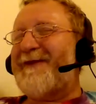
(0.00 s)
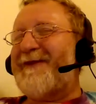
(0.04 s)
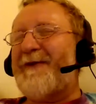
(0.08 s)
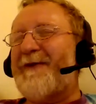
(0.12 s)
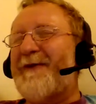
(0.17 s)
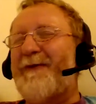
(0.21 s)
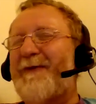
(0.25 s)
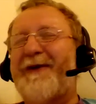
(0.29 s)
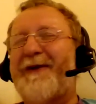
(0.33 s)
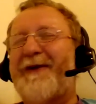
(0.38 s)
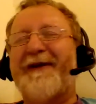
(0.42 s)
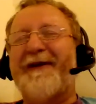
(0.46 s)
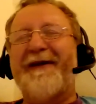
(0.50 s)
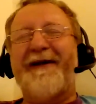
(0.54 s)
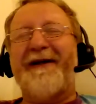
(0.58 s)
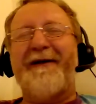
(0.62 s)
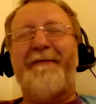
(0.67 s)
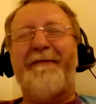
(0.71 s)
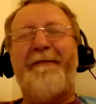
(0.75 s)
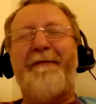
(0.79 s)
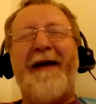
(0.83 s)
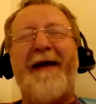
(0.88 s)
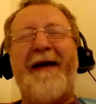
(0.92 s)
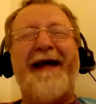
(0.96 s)
with
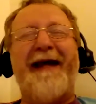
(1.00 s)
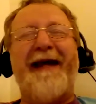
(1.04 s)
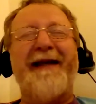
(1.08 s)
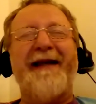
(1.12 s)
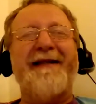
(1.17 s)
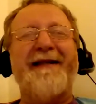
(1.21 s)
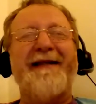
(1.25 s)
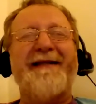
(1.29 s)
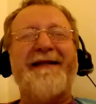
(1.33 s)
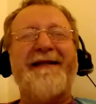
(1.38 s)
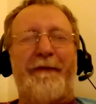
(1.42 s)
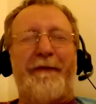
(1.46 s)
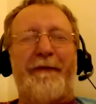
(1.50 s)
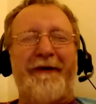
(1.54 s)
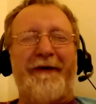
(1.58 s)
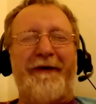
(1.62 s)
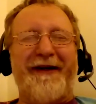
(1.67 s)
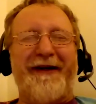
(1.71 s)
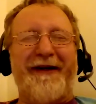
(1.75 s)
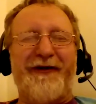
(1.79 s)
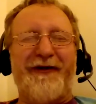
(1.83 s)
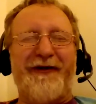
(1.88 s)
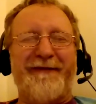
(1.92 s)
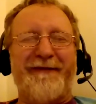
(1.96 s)
uh, pain and
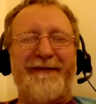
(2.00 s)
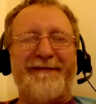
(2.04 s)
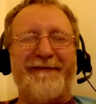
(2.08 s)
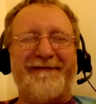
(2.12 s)
separation.